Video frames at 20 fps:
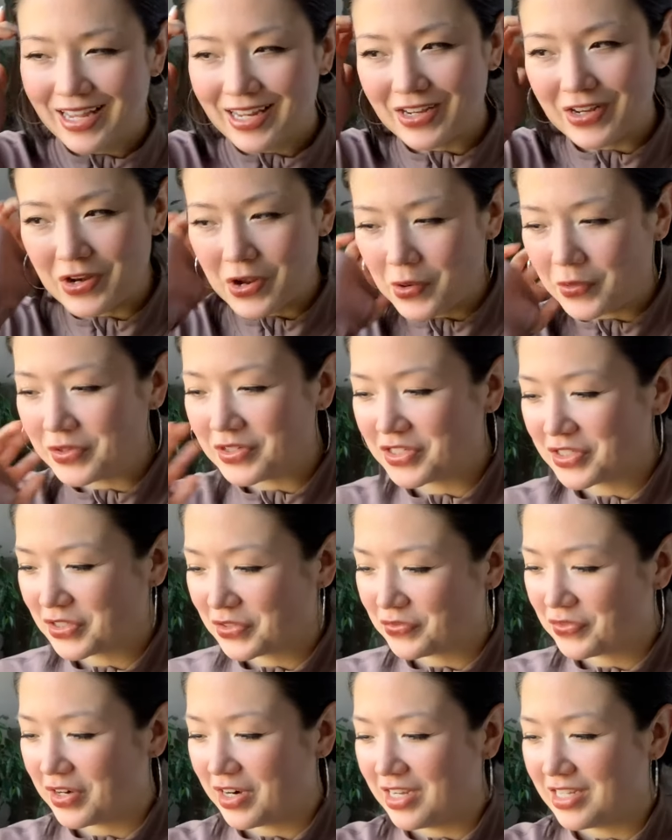No, it's just
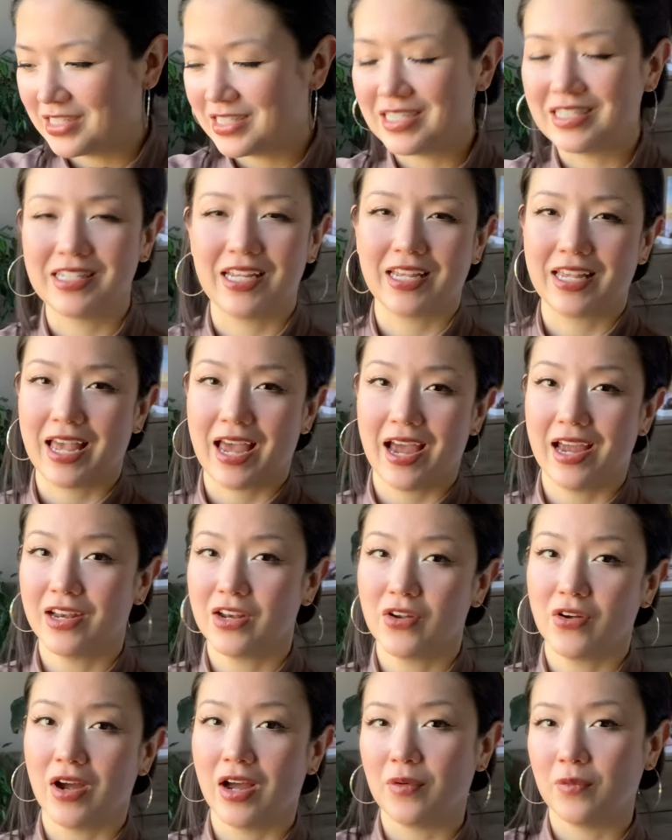for us. He's like, yeah,
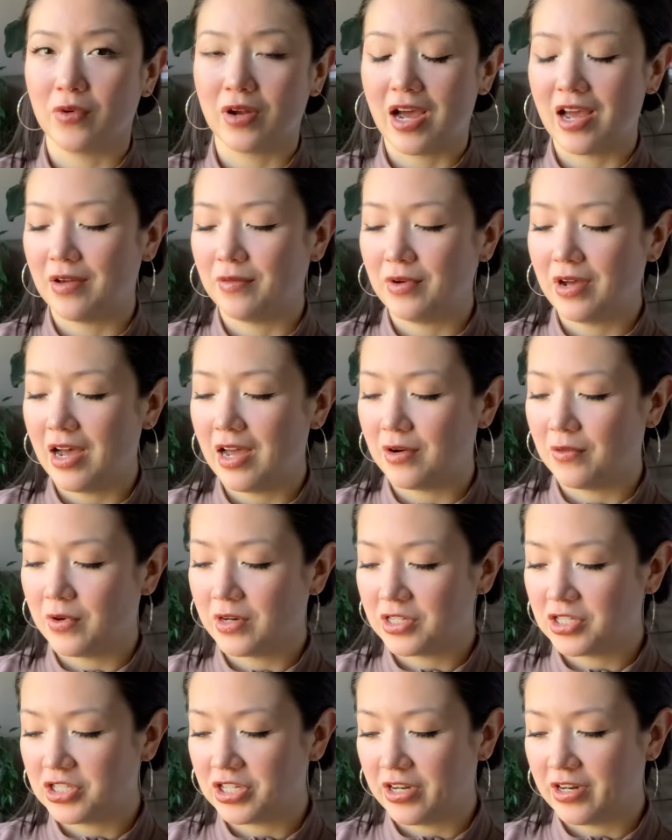no, I don't
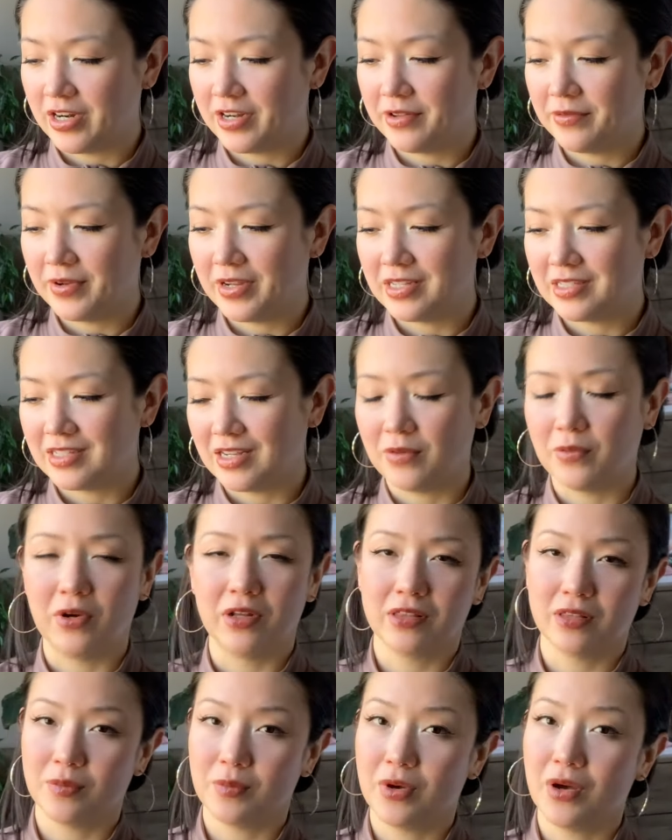want to share anyways. I
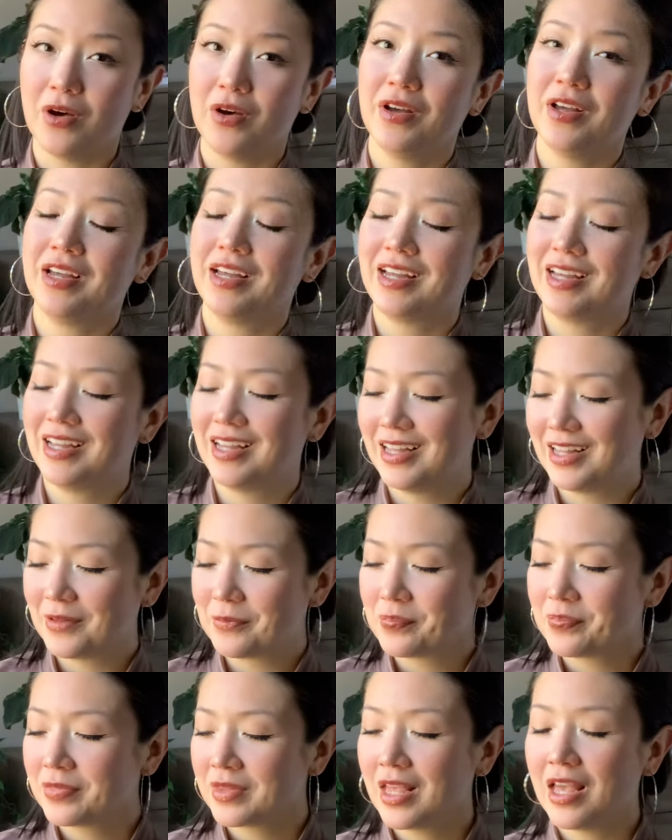want them all.
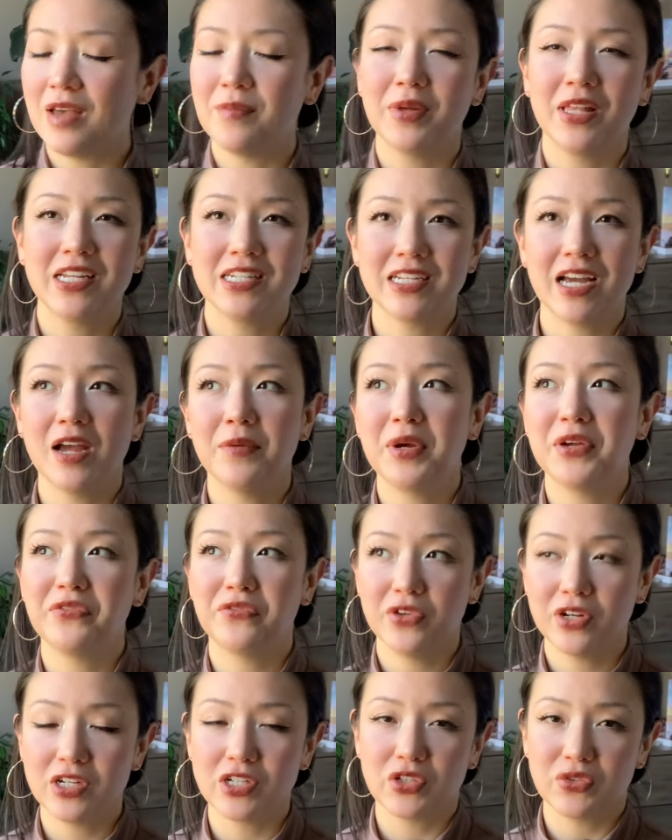And by the time I
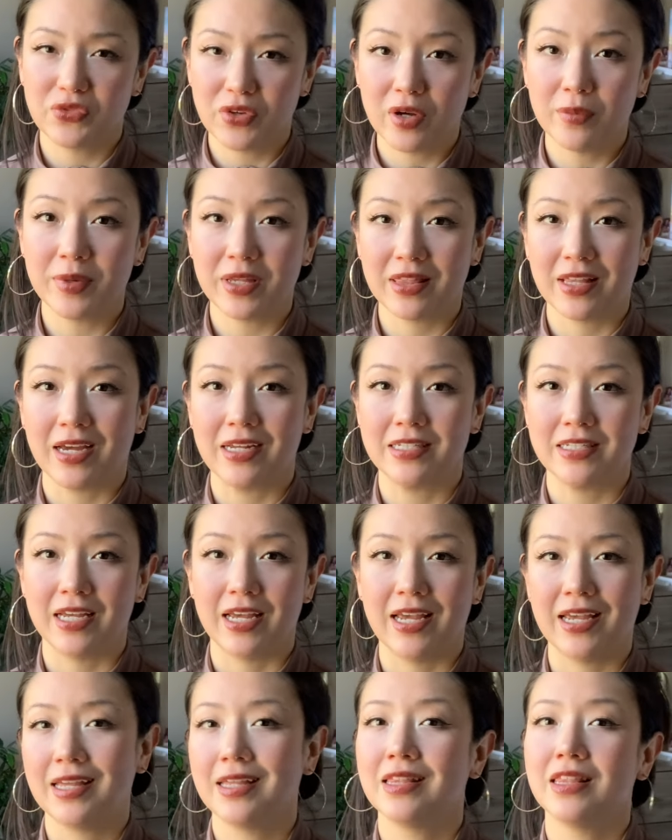finished filming that
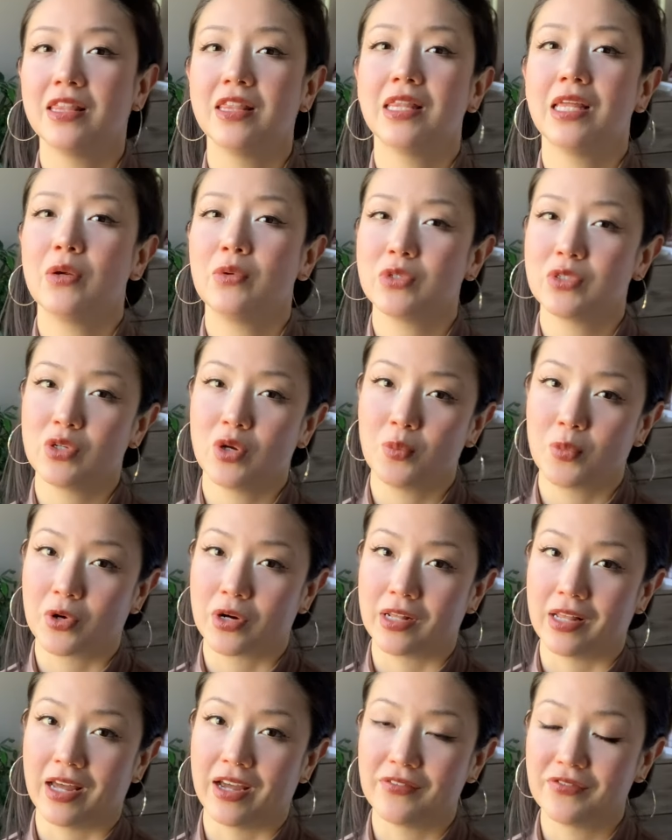day, there was no more
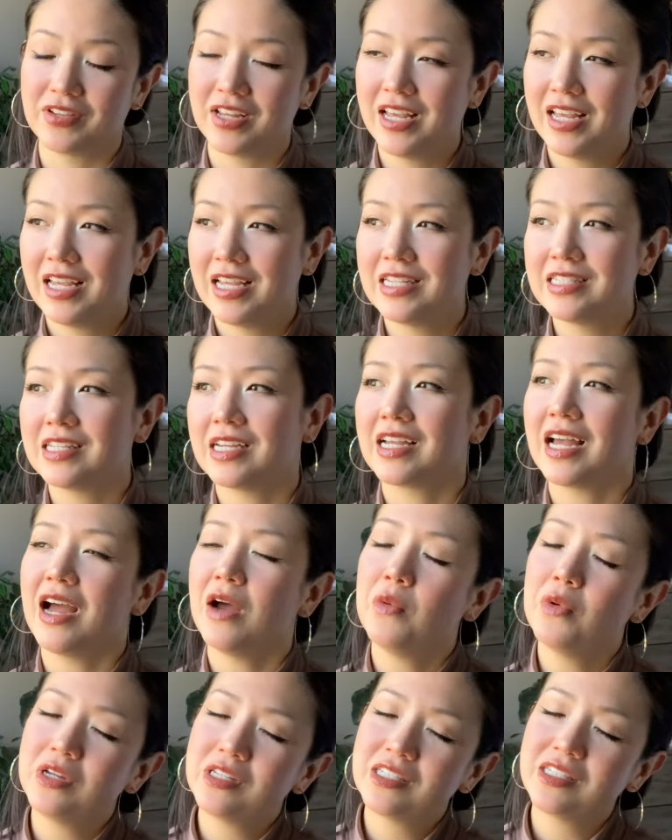left. He's like, I was